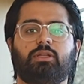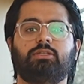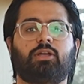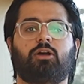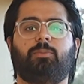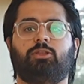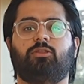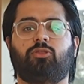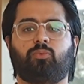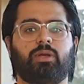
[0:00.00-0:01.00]
let's talk
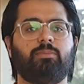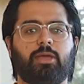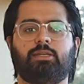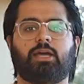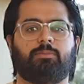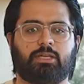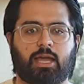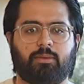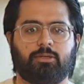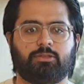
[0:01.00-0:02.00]
about 3 main types of
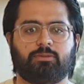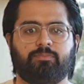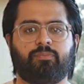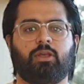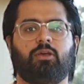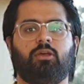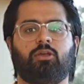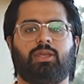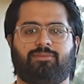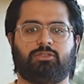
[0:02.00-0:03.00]
cabinets.
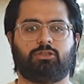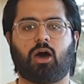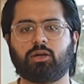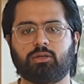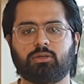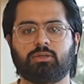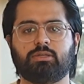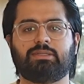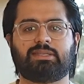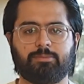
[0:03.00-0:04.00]
You have stock,
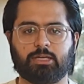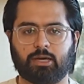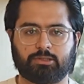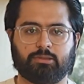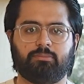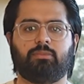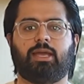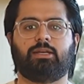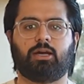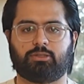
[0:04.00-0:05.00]
semi-custom,
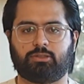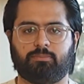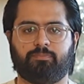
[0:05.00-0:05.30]
and custom.